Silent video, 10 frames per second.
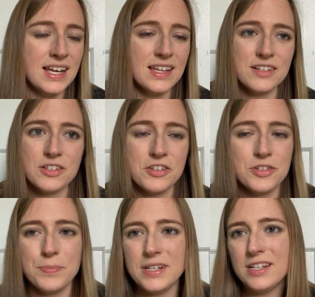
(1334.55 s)
There's
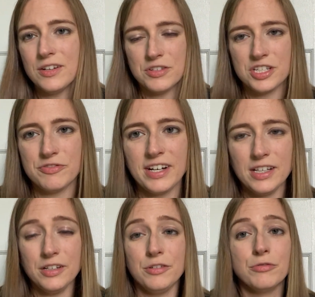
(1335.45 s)
also been, you know, just
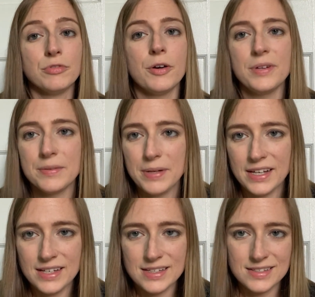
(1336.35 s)
regular growing
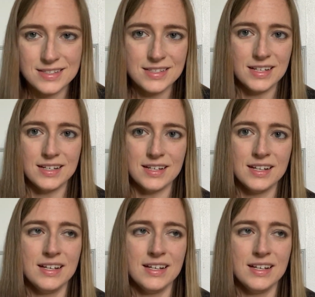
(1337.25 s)
pains and